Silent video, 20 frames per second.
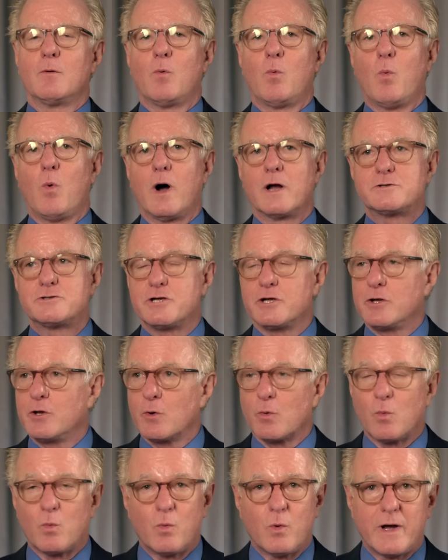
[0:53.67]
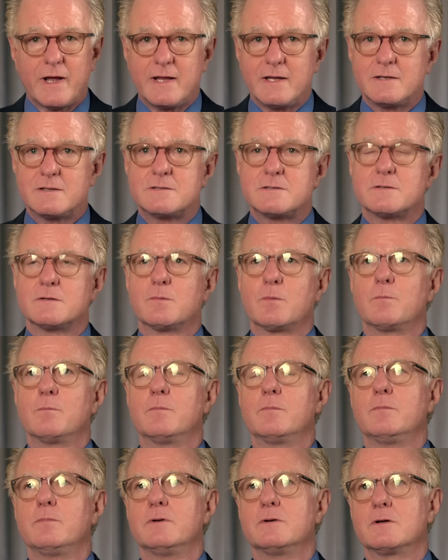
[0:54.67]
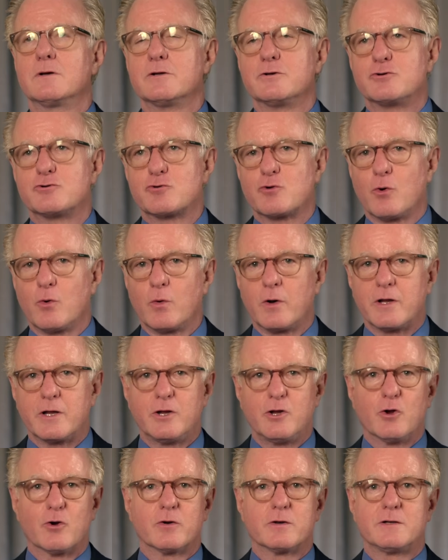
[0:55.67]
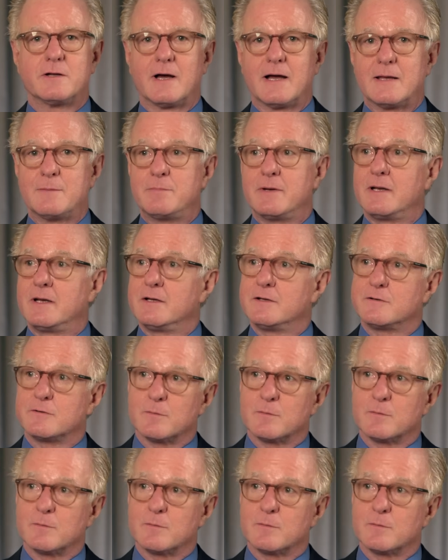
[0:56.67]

Watching your weight, controlling your diabetes,